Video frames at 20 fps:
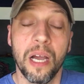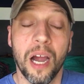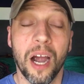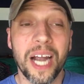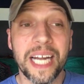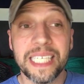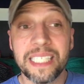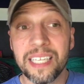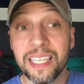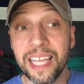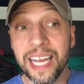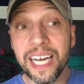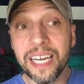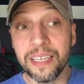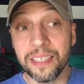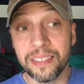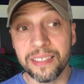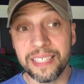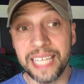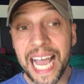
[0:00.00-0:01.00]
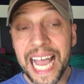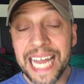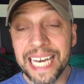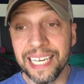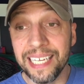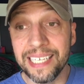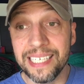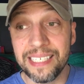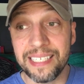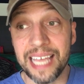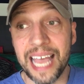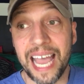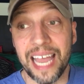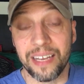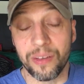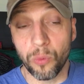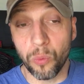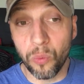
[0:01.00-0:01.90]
All right, so they that is that.